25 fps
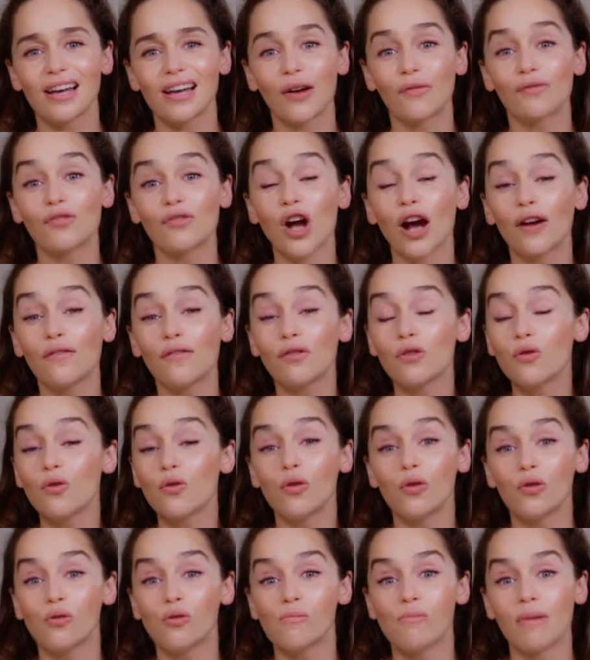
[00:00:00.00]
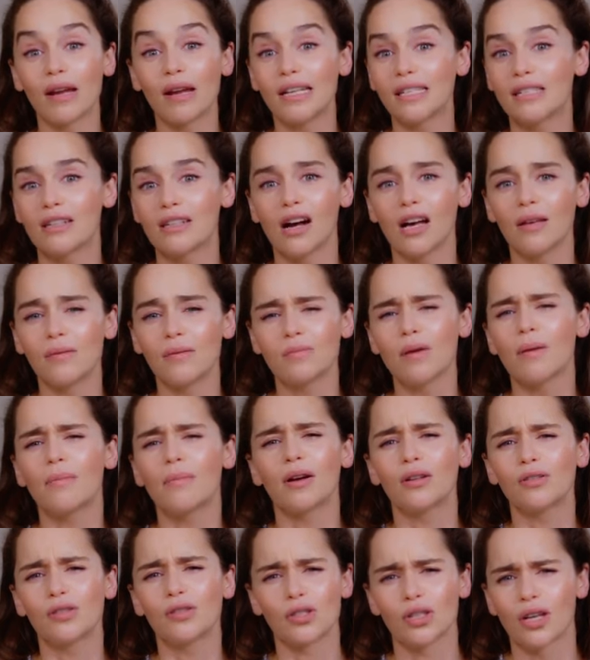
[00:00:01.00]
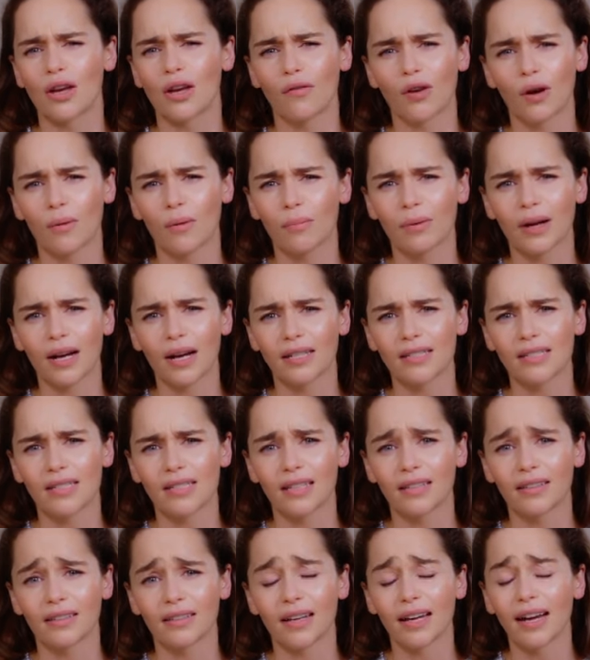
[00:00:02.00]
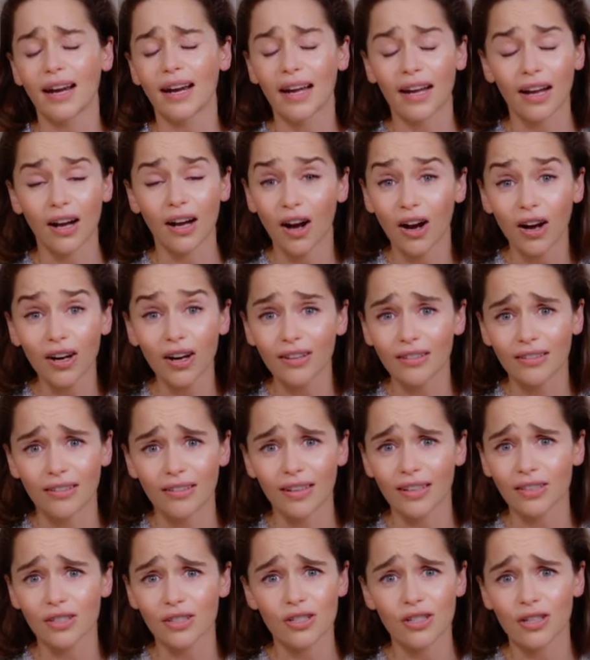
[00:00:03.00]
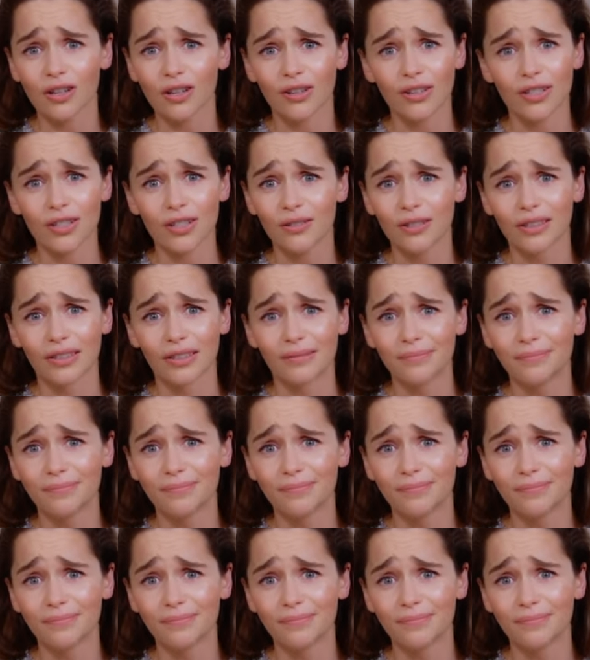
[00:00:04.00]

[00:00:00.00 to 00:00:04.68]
I've, I've thought many times, maybe I'll just give up acting, and I can't, I just can't do it.